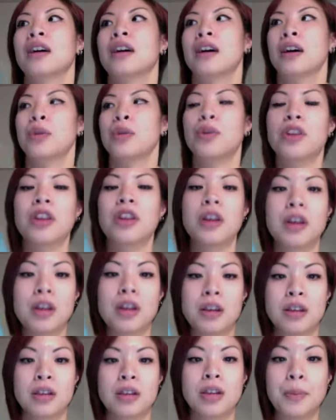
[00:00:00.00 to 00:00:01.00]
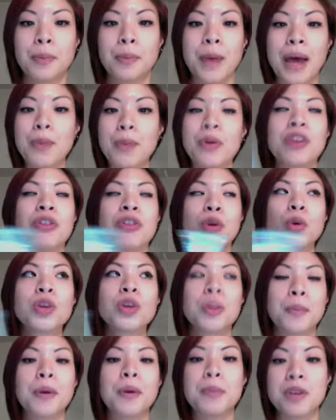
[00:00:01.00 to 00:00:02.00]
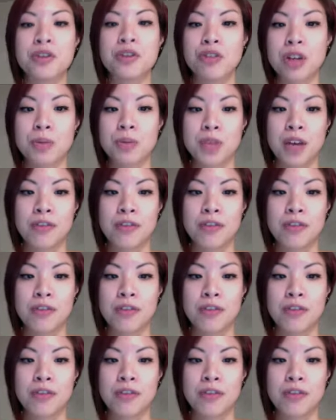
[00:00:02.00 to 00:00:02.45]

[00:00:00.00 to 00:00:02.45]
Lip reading: with all the BB creams I've